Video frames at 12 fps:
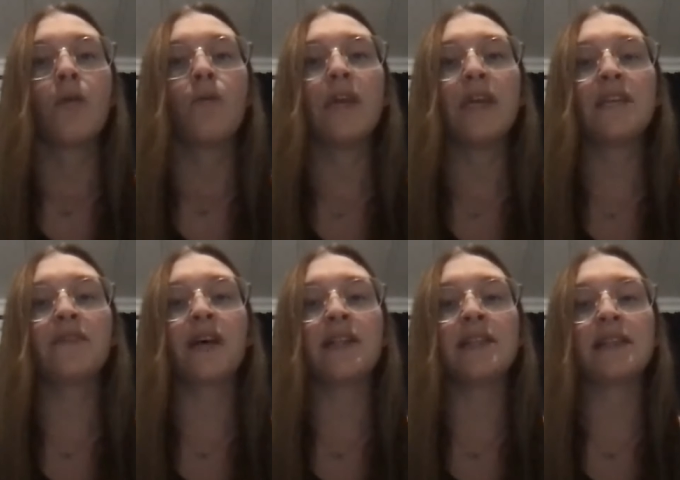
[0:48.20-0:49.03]
We
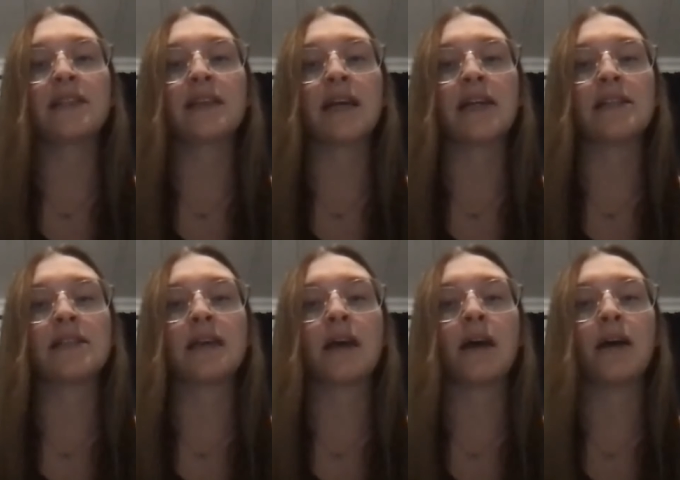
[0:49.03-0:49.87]
define
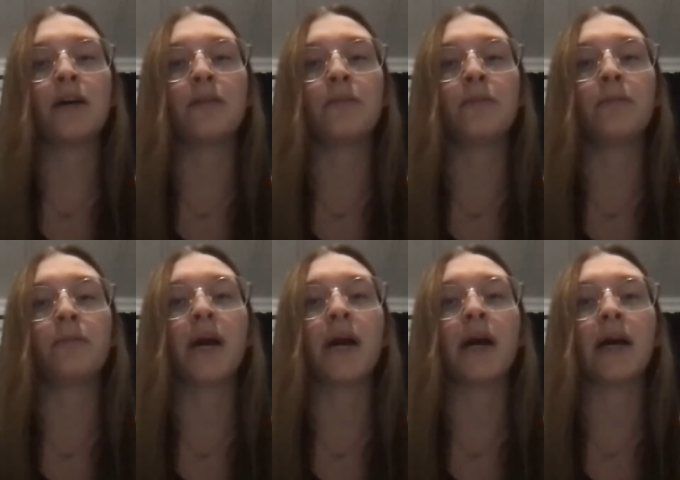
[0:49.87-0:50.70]
success um,
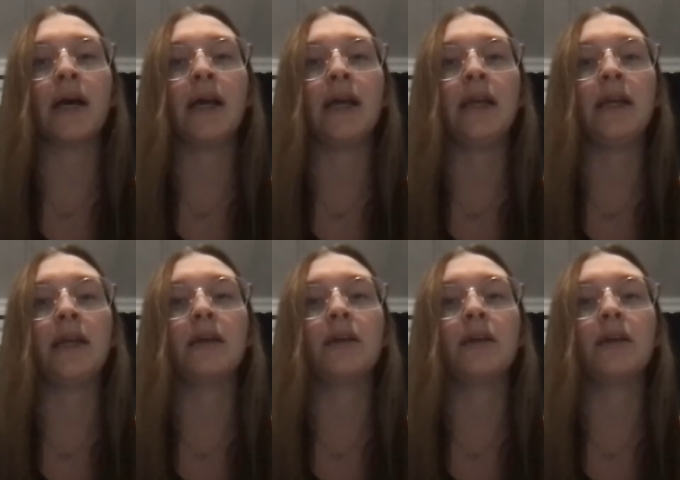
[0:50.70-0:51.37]
by